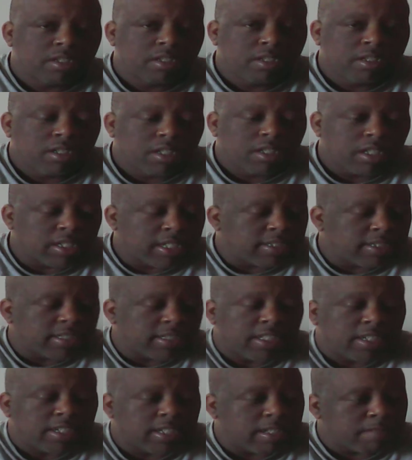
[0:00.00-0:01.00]
Not saying
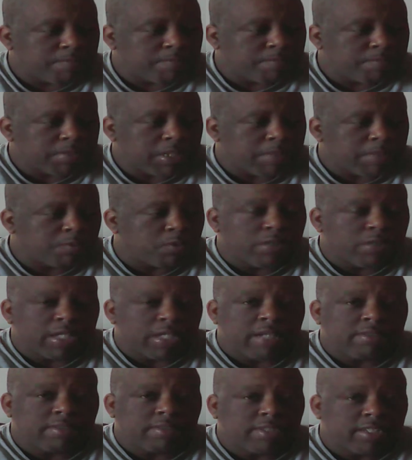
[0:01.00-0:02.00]
that people who have
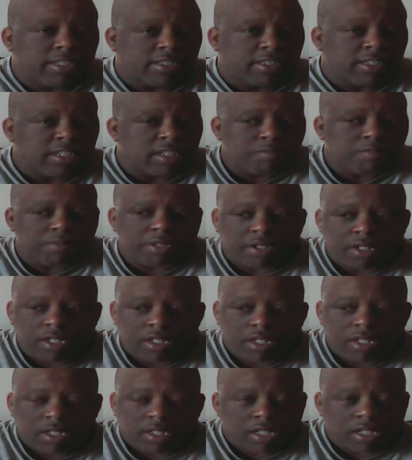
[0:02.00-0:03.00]
sex in marriage,
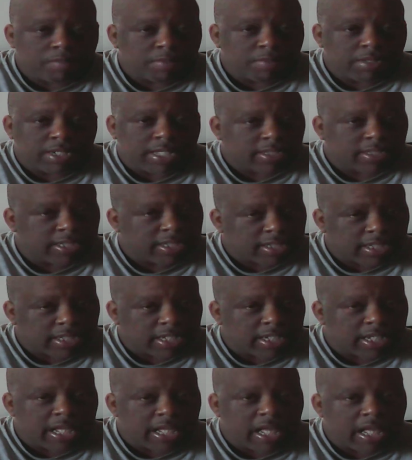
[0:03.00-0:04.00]
I mean, that can
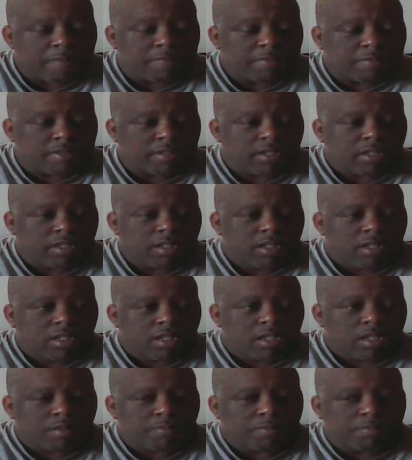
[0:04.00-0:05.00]
happen,
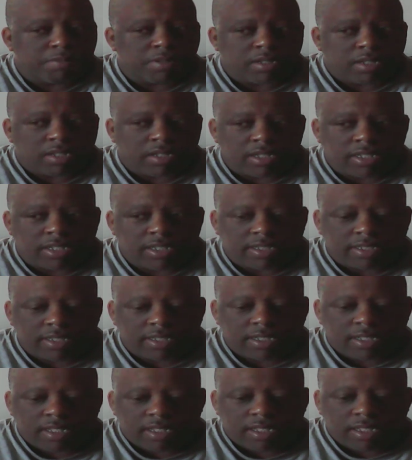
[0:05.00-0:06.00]
but at least,
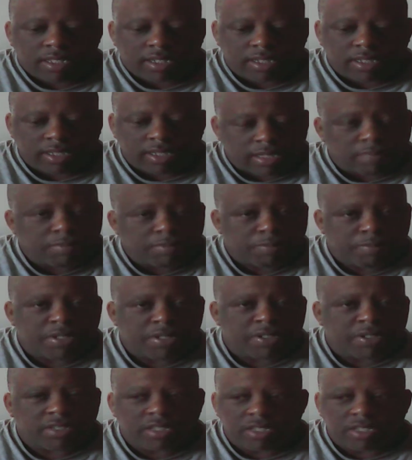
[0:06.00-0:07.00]
because I mean, marriage
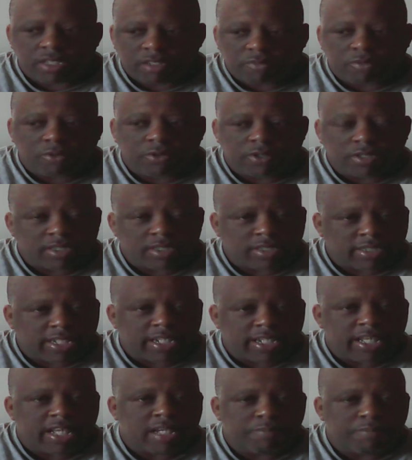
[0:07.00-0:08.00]
and divorces, that
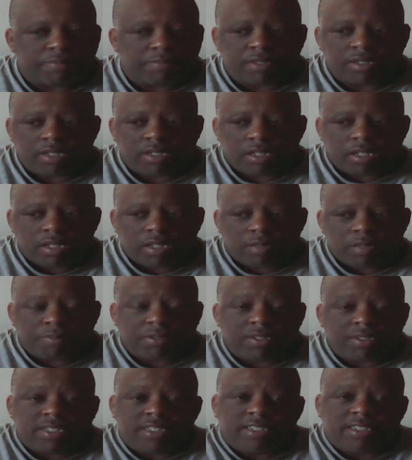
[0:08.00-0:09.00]
happen, but at
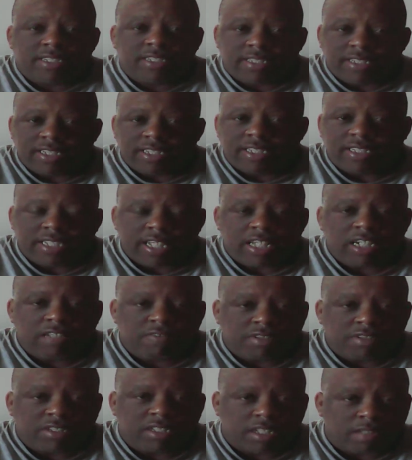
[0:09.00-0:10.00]
least it's kind of a
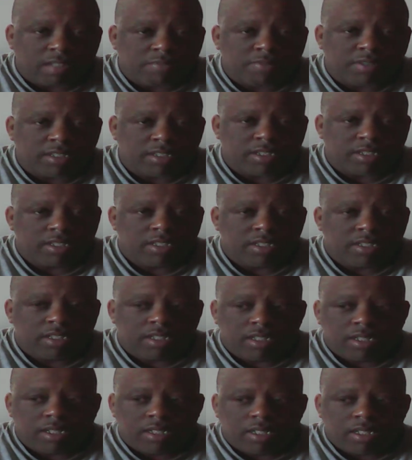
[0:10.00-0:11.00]
covenant.
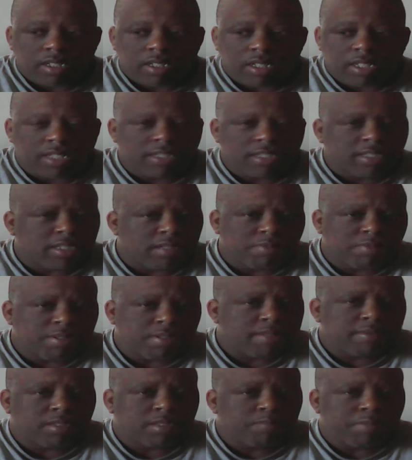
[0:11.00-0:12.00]
And sometimes some
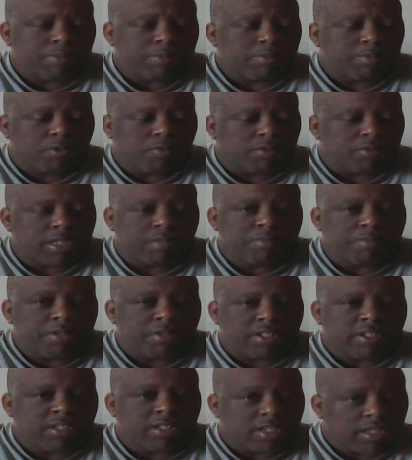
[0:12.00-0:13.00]
people do get married
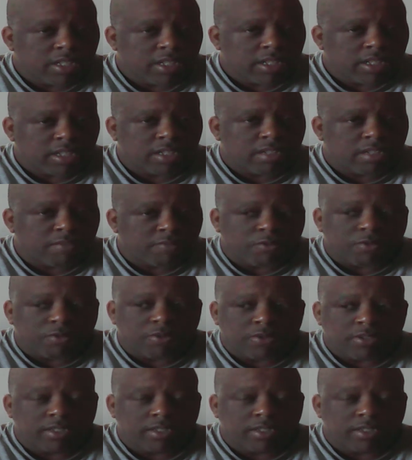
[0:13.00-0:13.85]
and divorced.